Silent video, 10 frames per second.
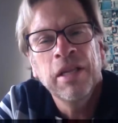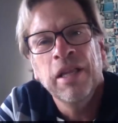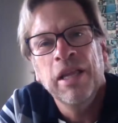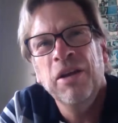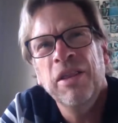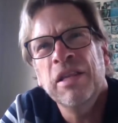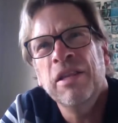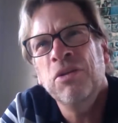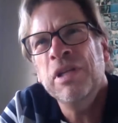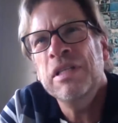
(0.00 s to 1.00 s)

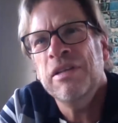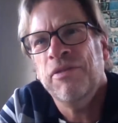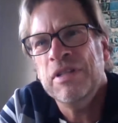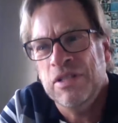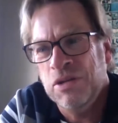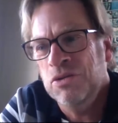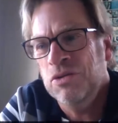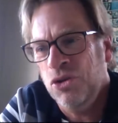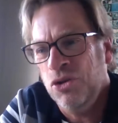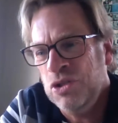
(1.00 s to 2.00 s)
The only difference
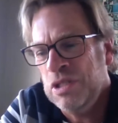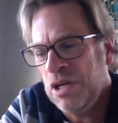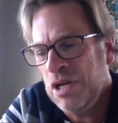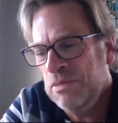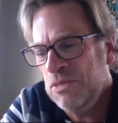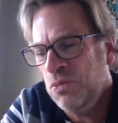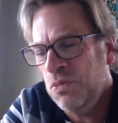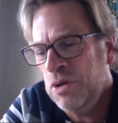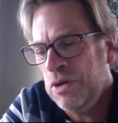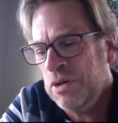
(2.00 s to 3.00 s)
those times
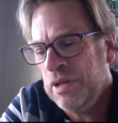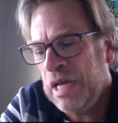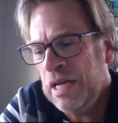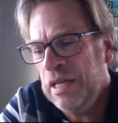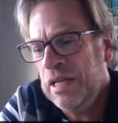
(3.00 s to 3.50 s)
were that